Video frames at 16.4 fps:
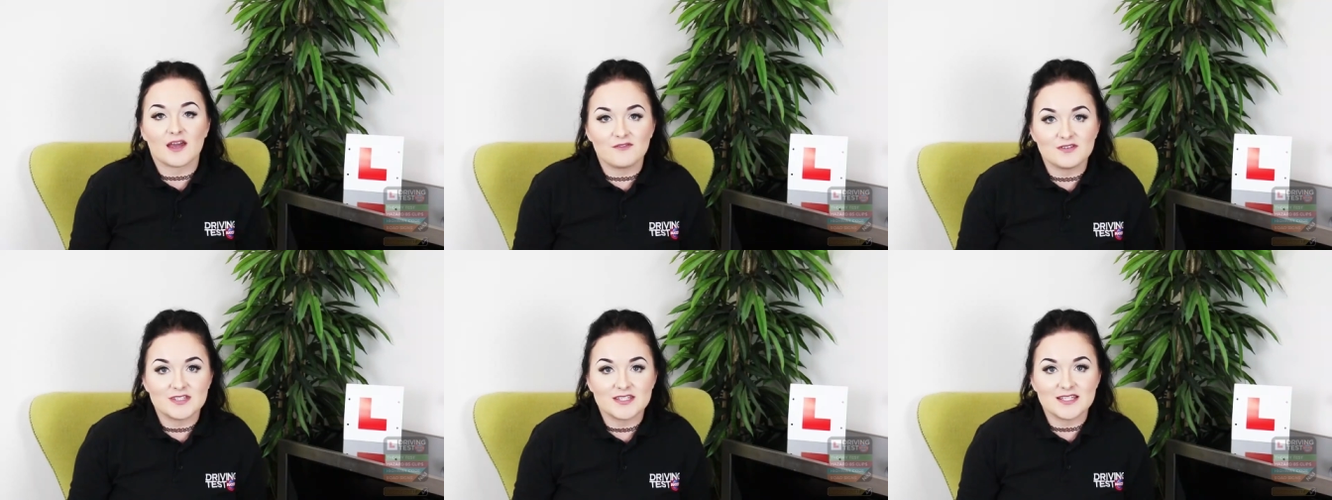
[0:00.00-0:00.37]

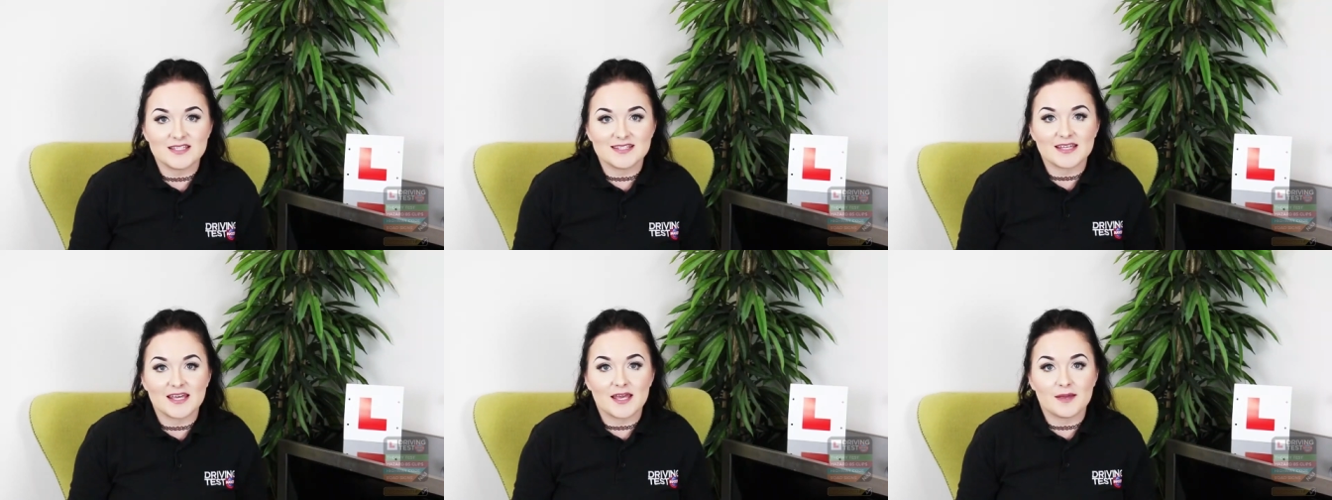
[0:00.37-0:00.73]
Guarantee
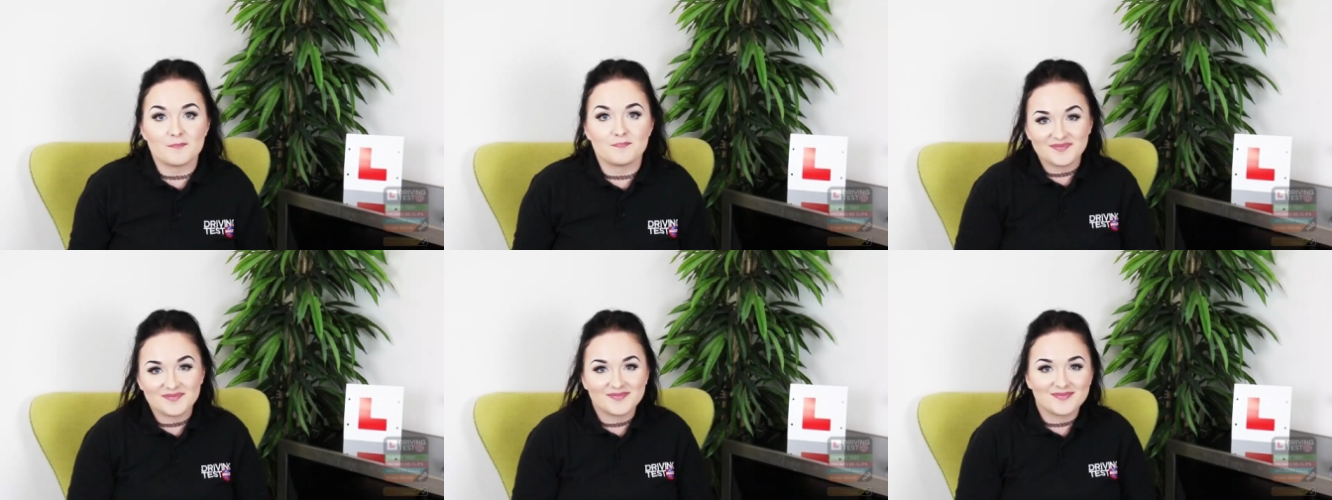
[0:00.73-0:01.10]
scheme.
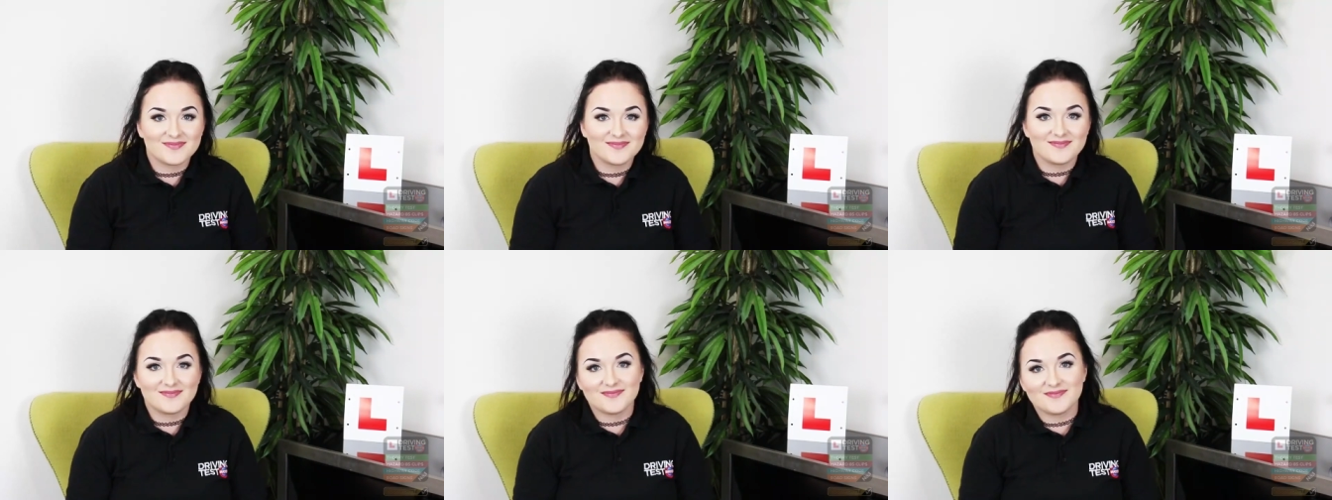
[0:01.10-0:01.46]

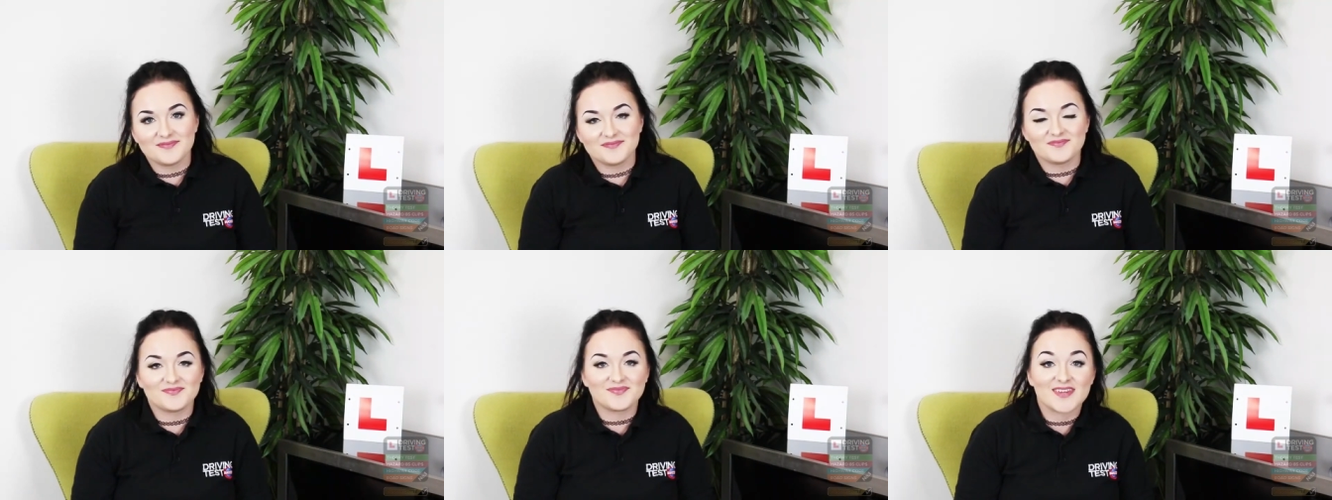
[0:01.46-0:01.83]

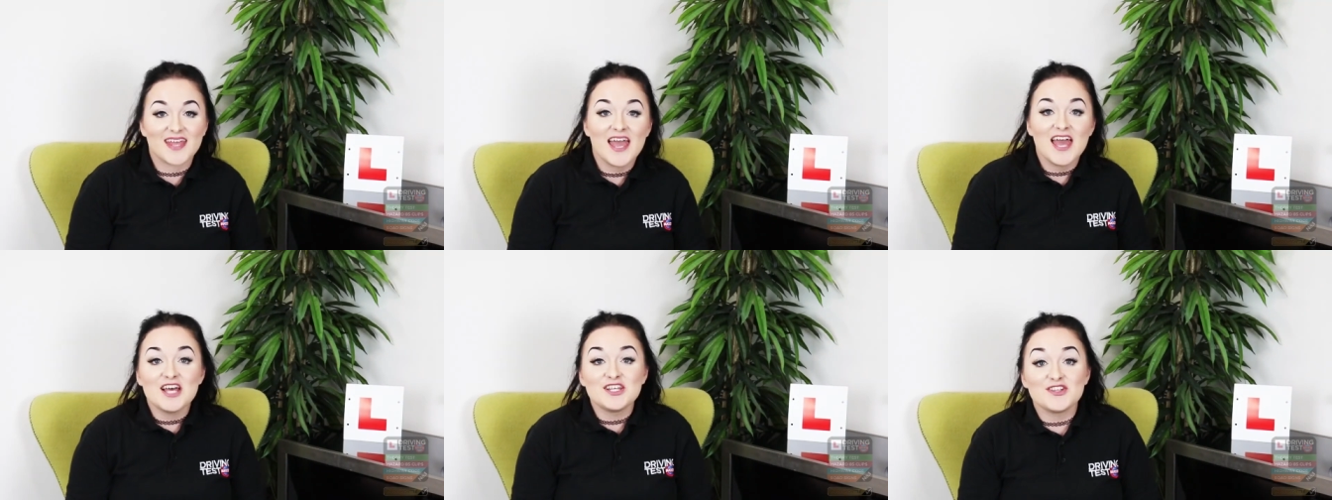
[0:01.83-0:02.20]

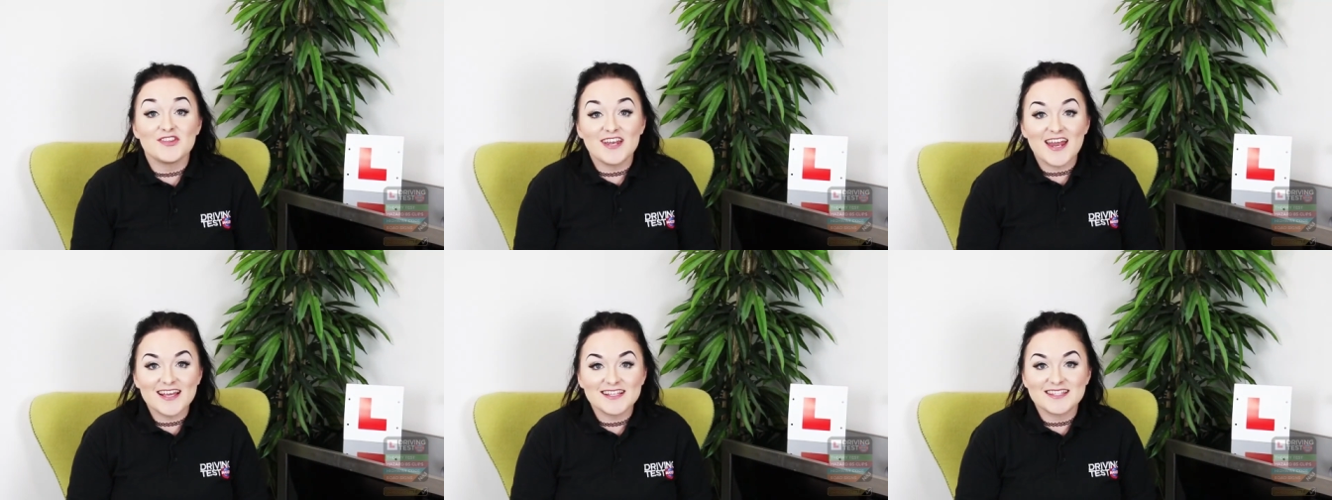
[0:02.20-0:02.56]
So
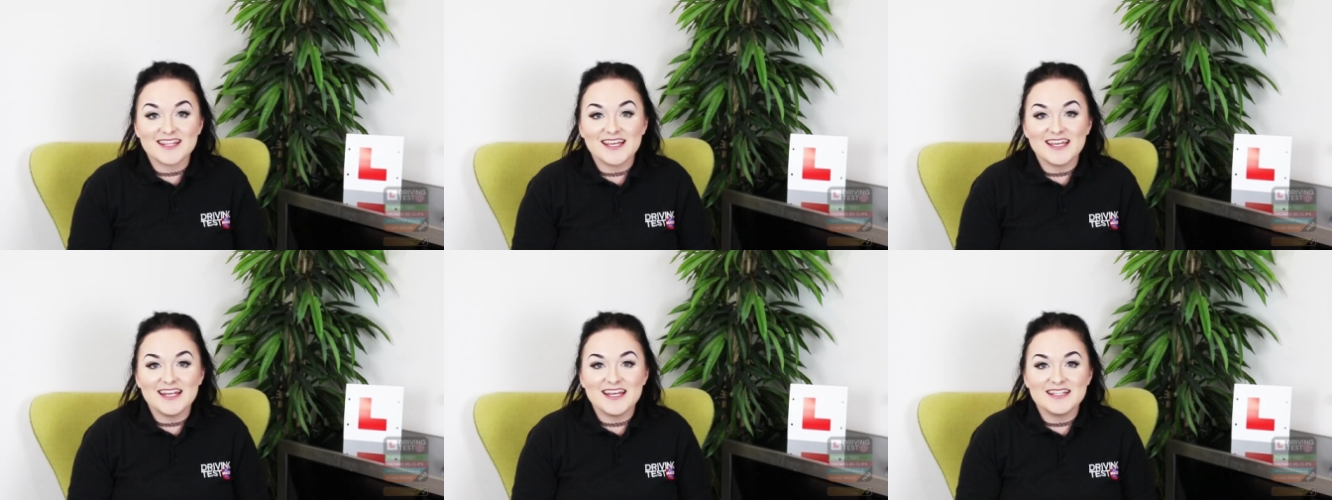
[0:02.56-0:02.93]
the next
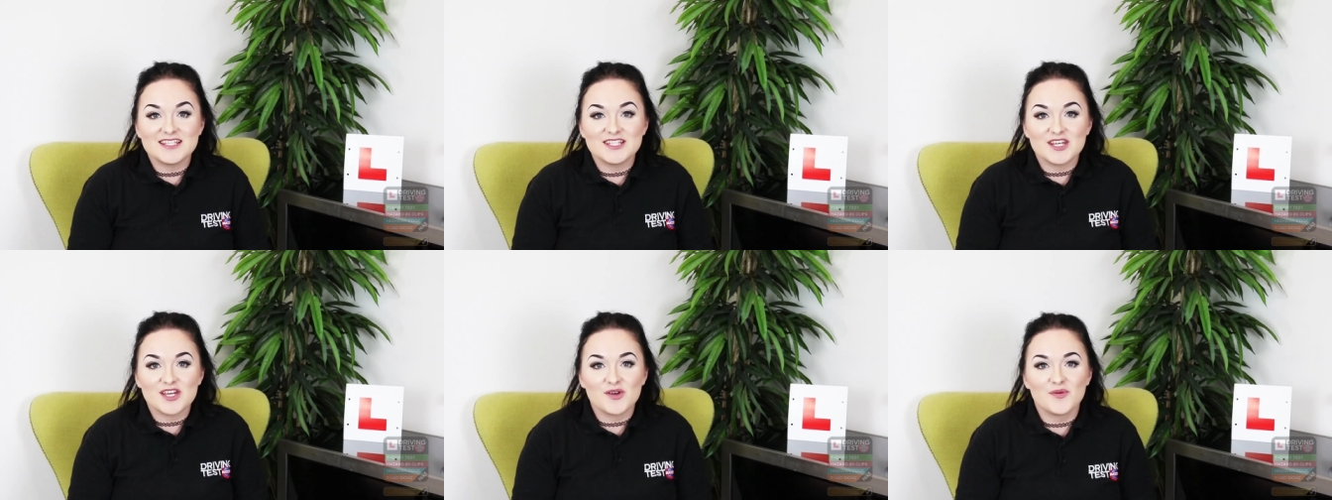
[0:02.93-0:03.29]
thing you need
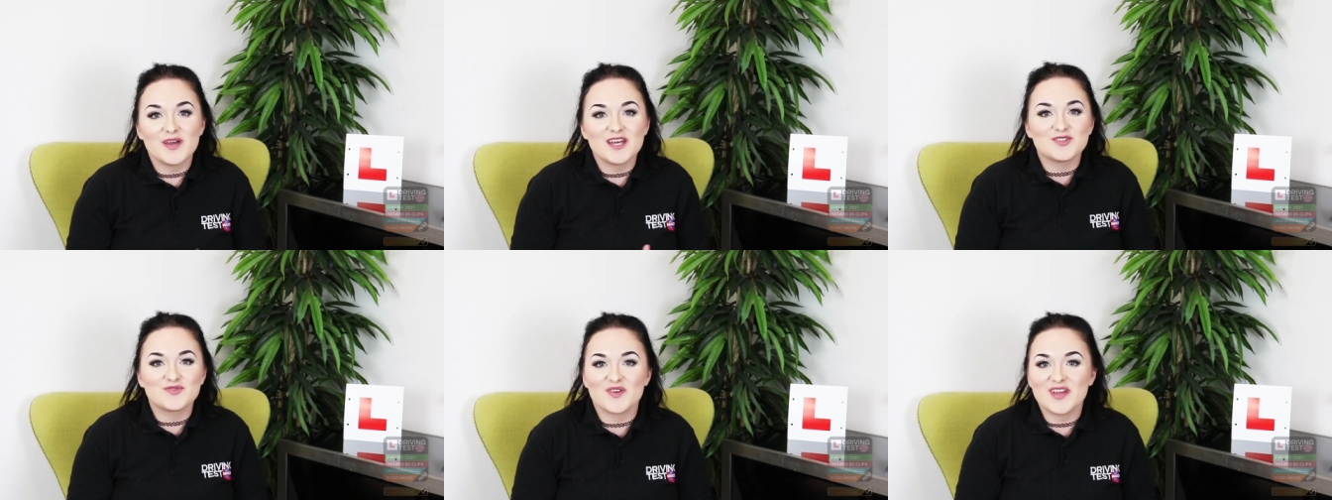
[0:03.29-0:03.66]
to
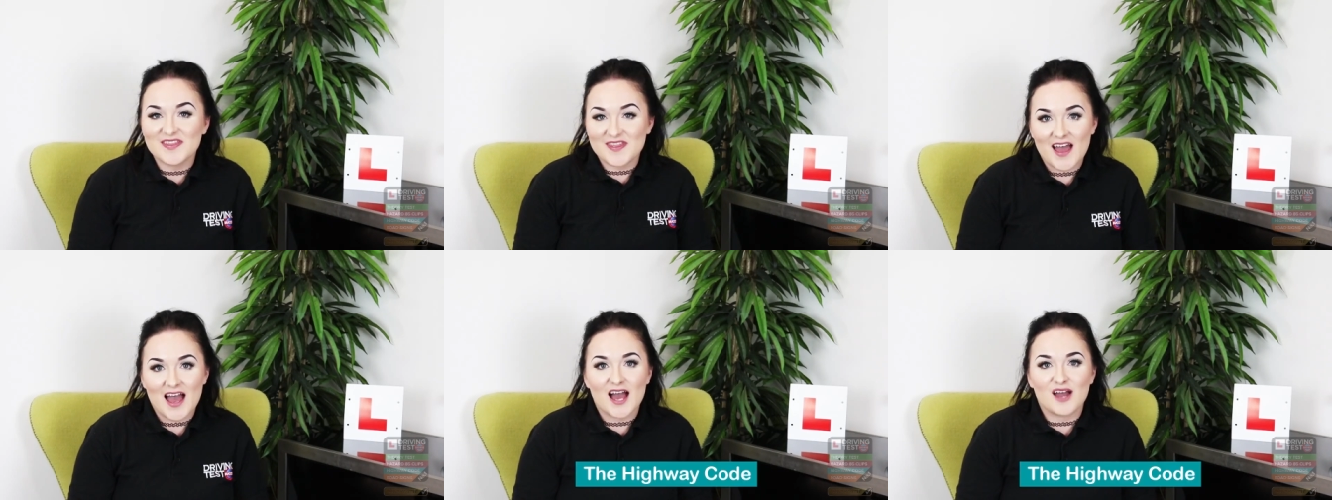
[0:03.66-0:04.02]
do is read
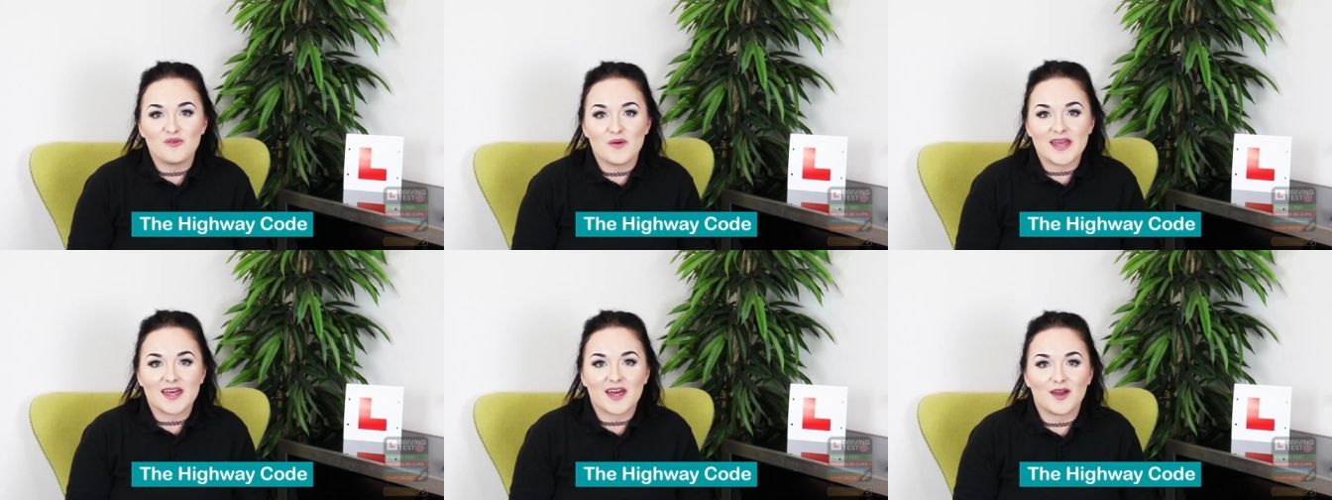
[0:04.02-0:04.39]
the
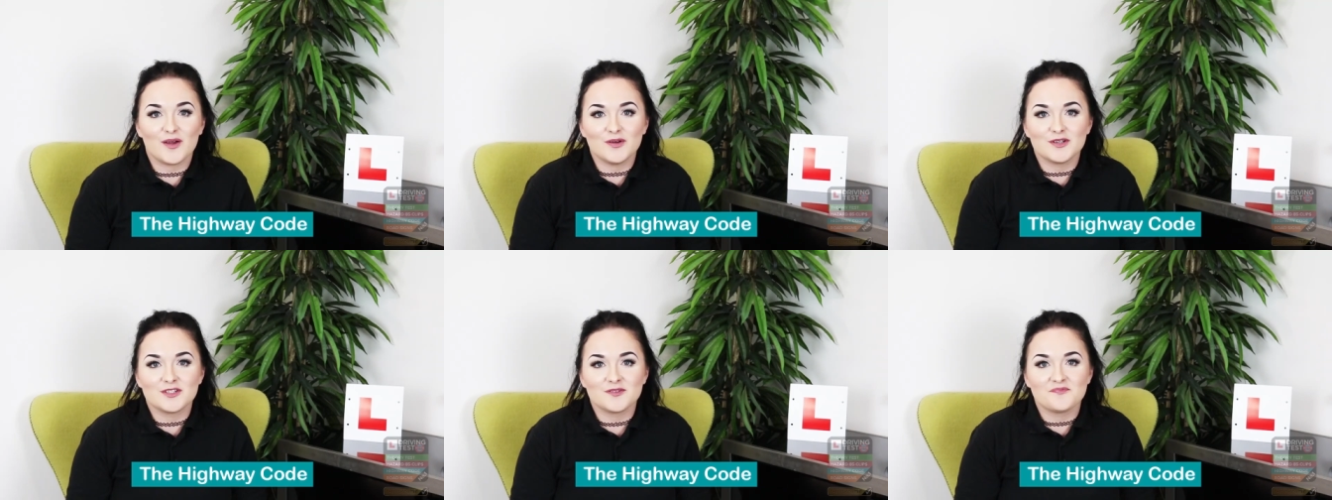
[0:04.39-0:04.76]
highway
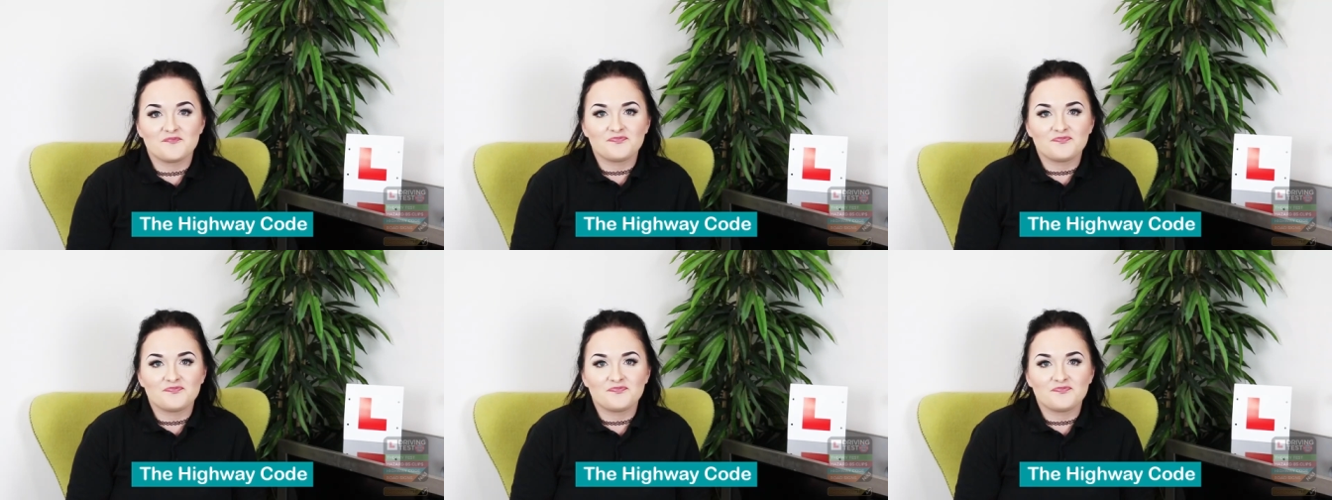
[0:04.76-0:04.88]
code.